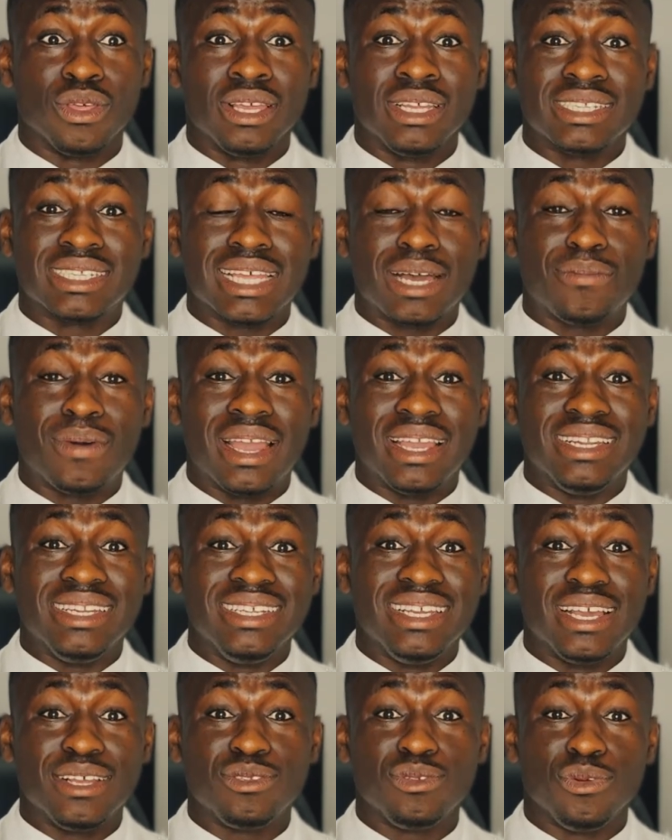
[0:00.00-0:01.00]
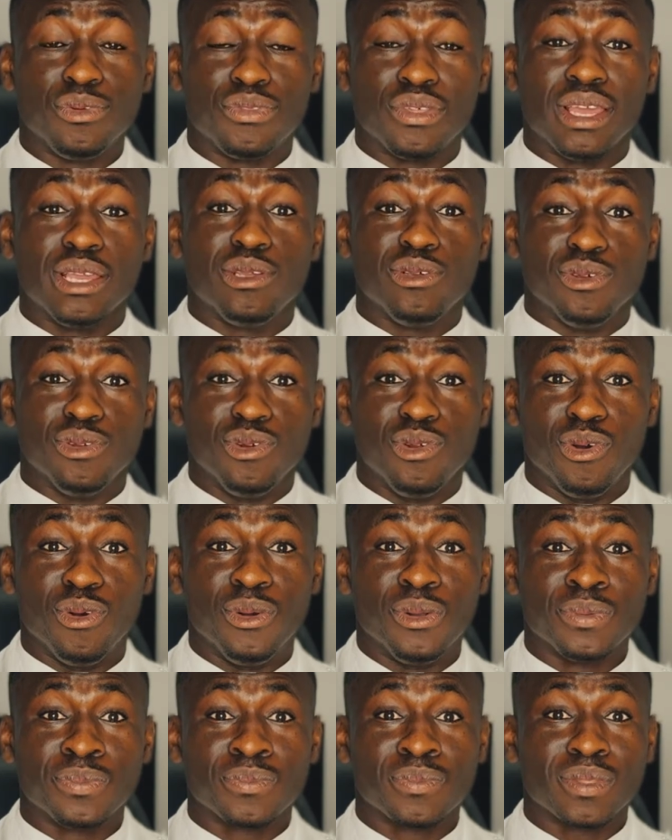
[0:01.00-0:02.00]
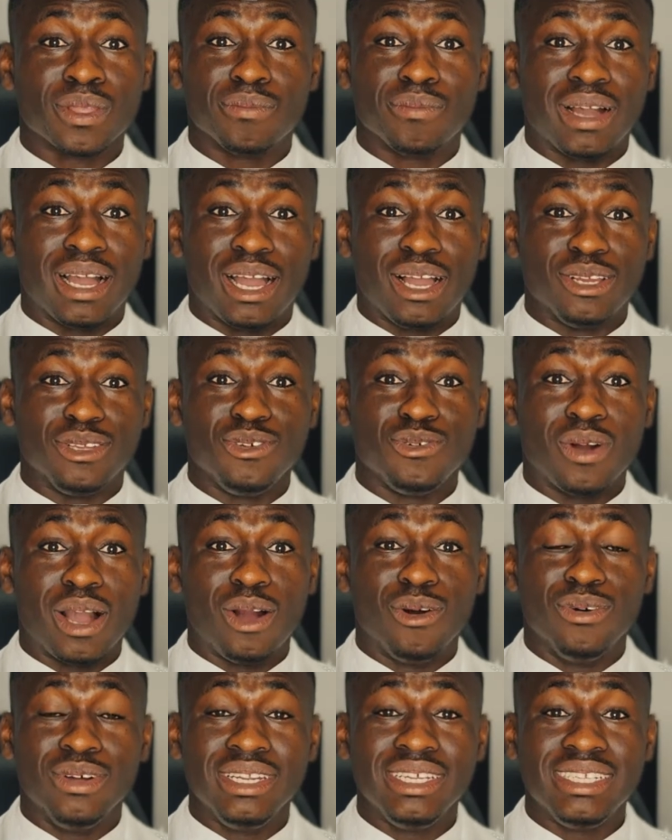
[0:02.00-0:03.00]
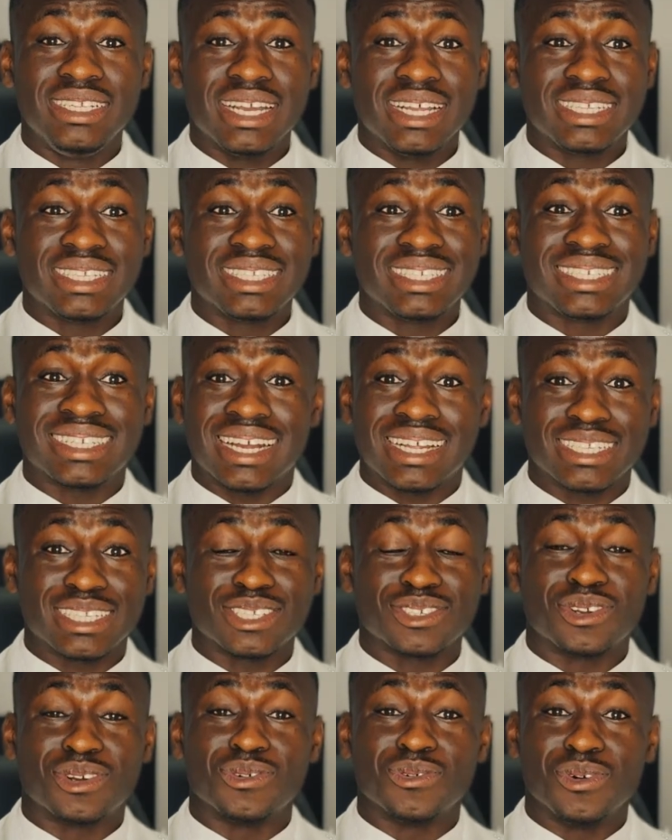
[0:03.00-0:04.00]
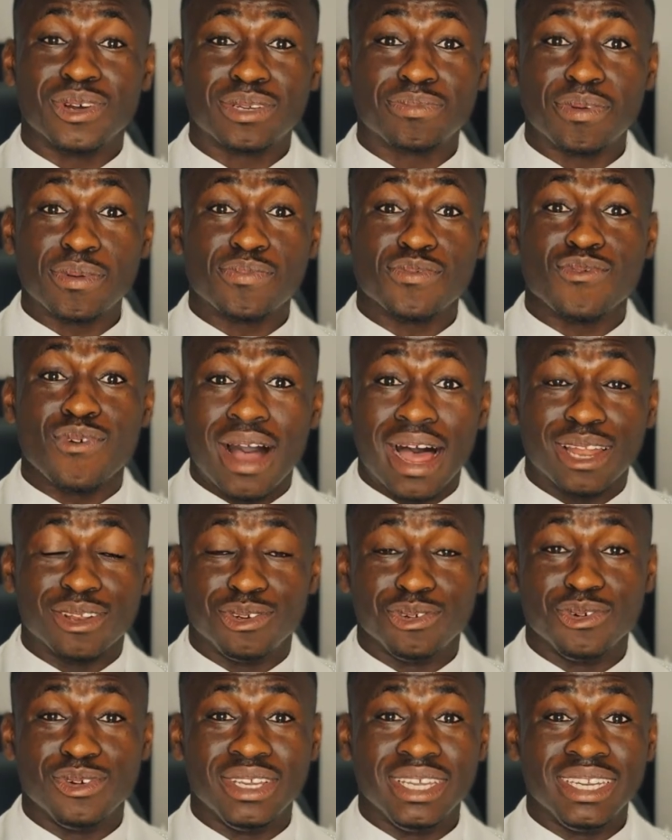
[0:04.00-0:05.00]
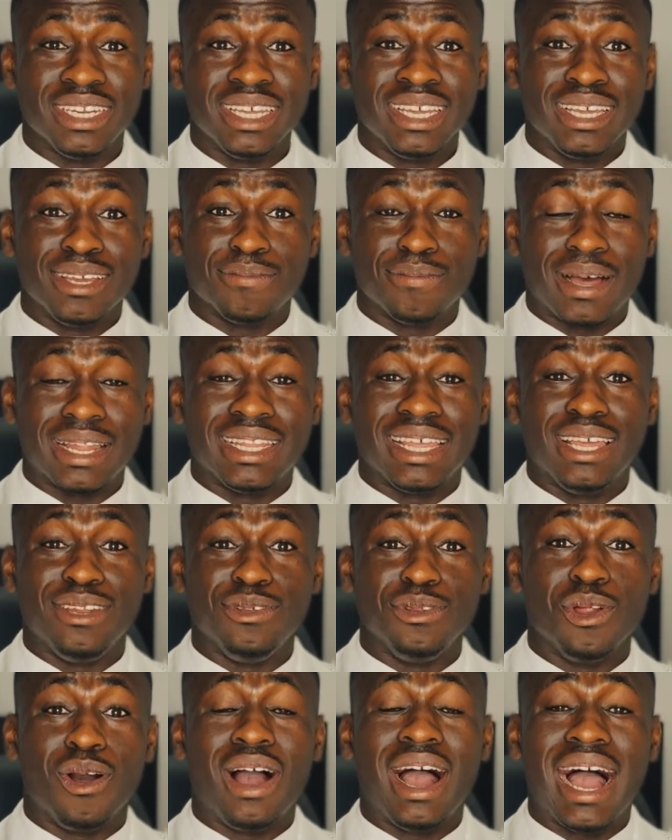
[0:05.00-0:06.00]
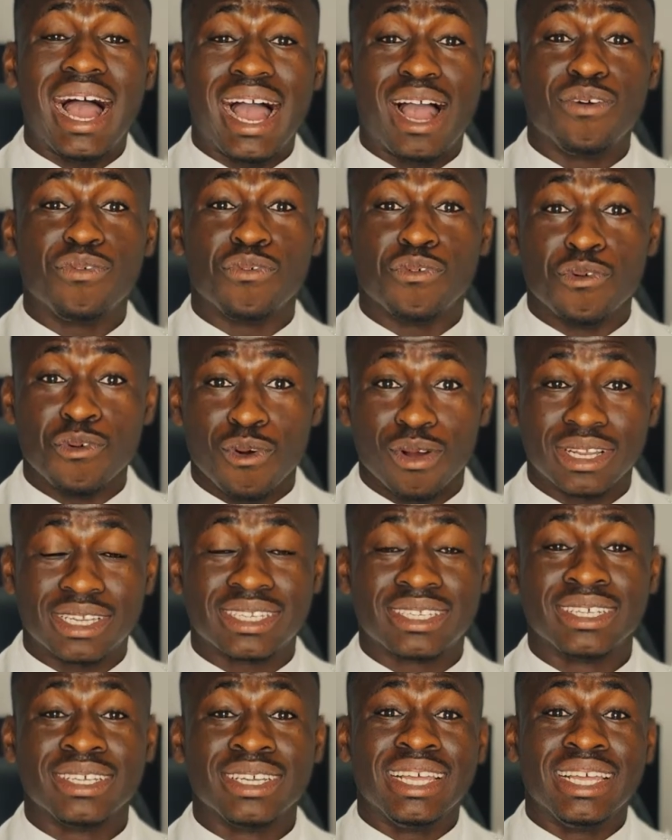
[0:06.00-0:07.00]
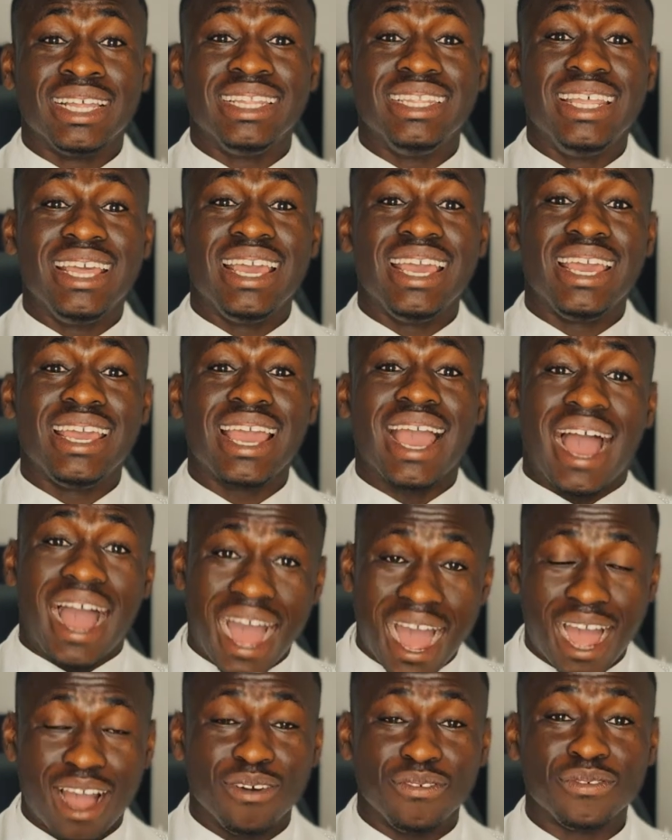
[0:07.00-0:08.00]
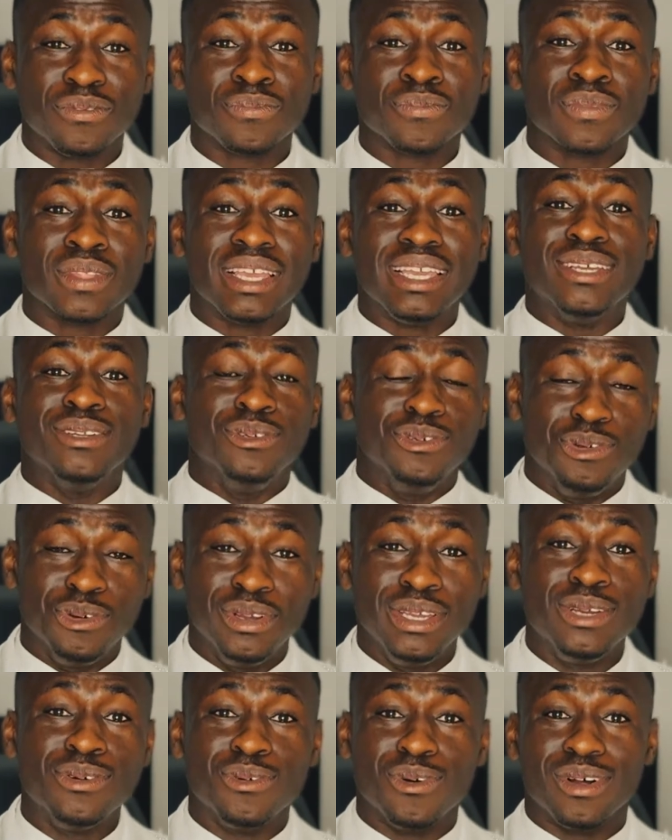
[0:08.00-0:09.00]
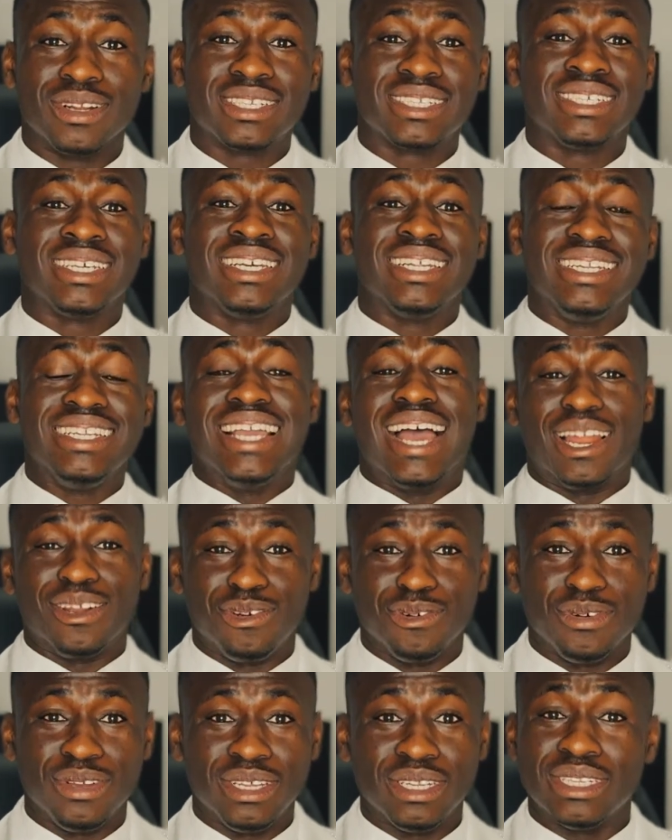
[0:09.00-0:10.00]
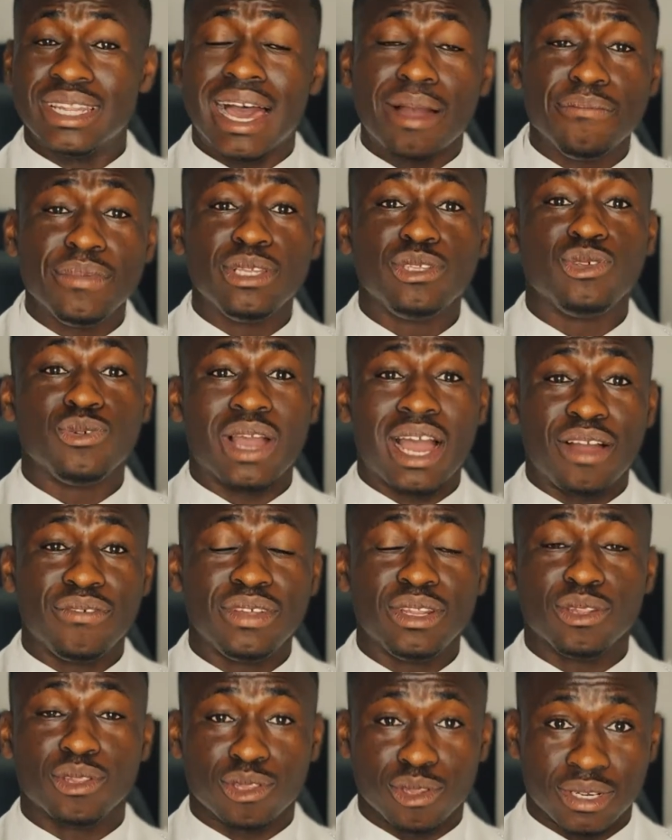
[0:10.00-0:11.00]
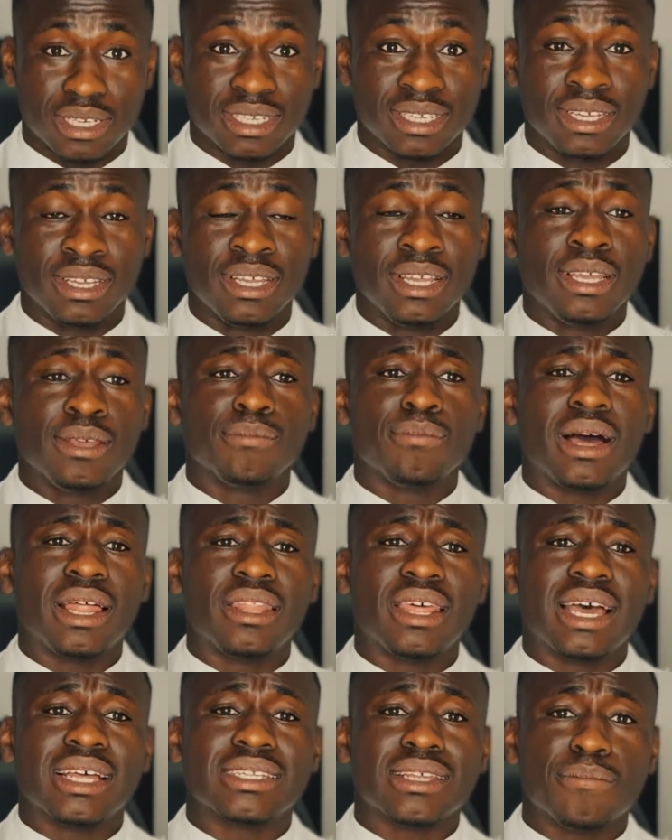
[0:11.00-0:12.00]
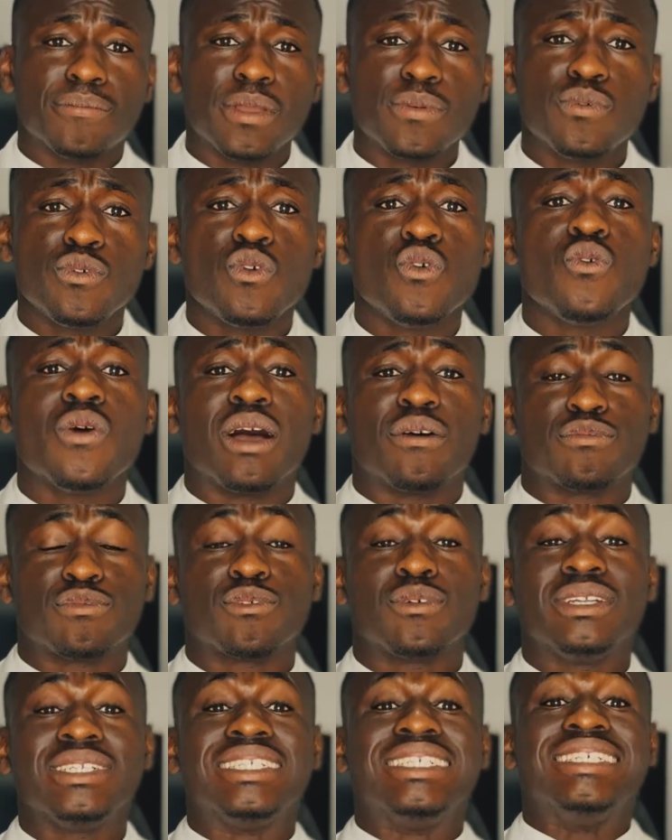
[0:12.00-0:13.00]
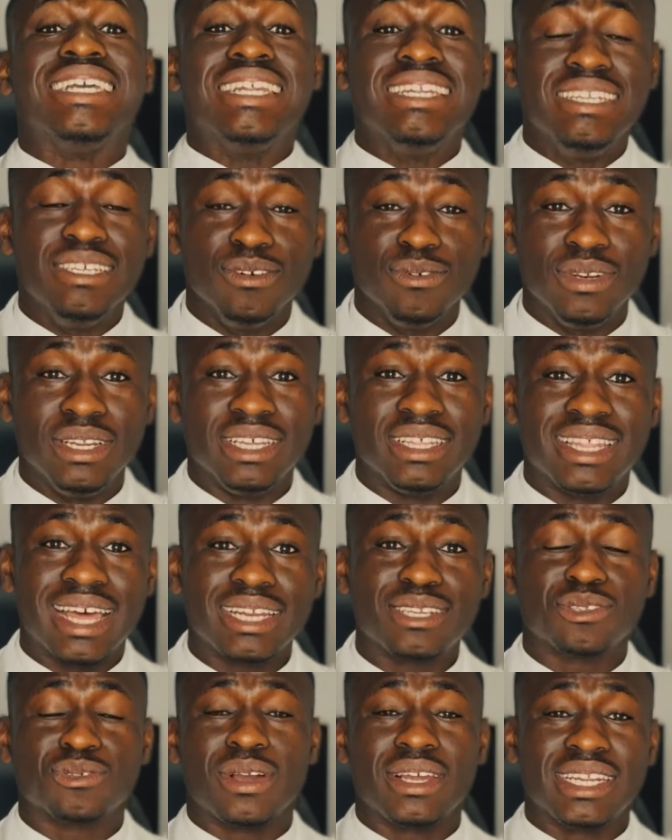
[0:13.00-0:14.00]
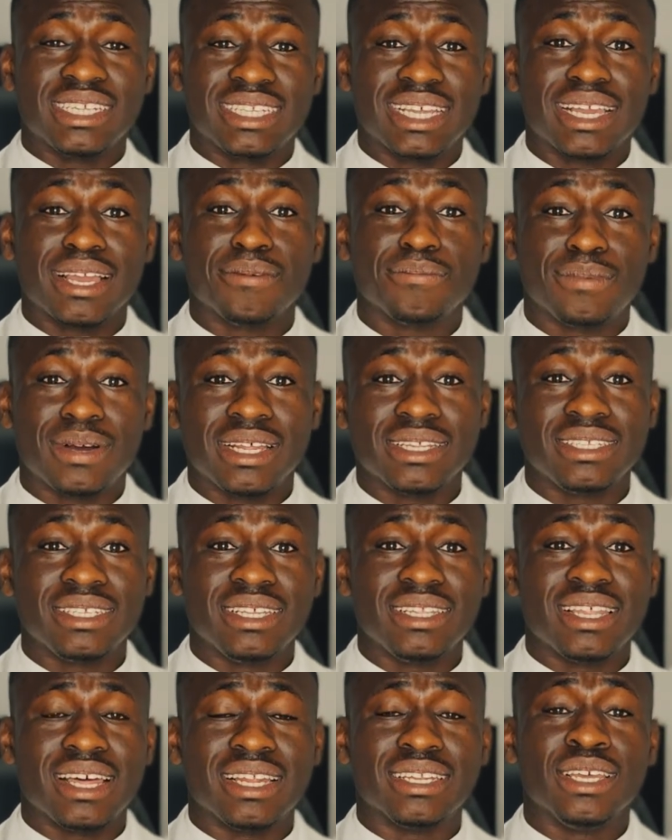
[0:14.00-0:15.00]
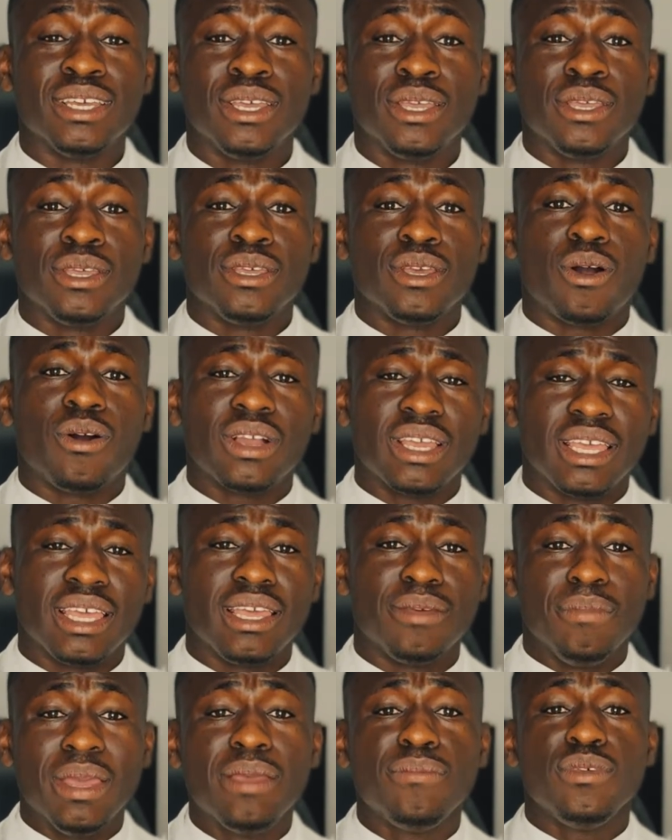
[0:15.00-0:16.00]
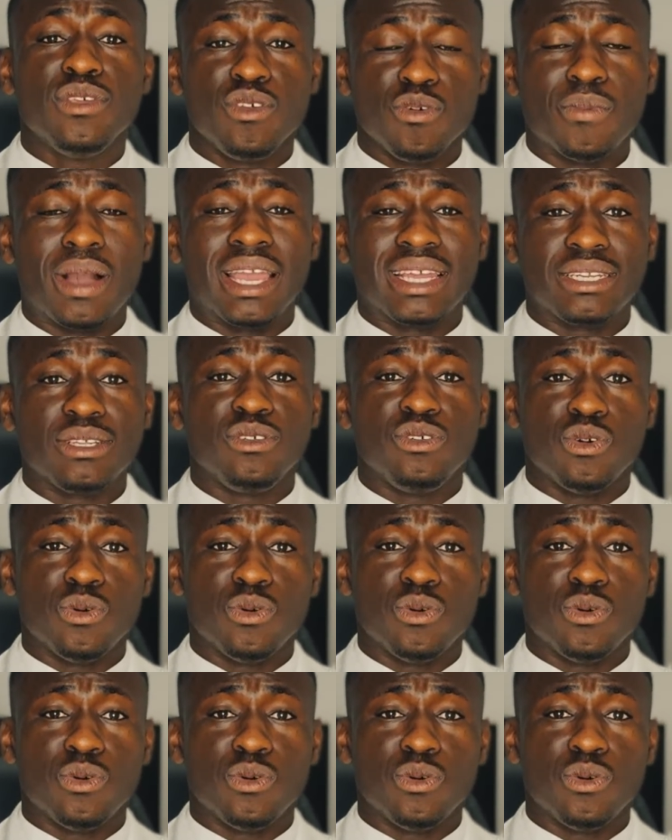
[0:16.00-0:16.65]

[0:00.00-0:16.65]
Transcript: some ideas you think you knew, but you are only just chancing on what people are doing, but then you don't have what they have in doing what they are doing. That means you haven't thought. But there are some people who have thought genuinely. That is why the second part says that, okay, maybe you might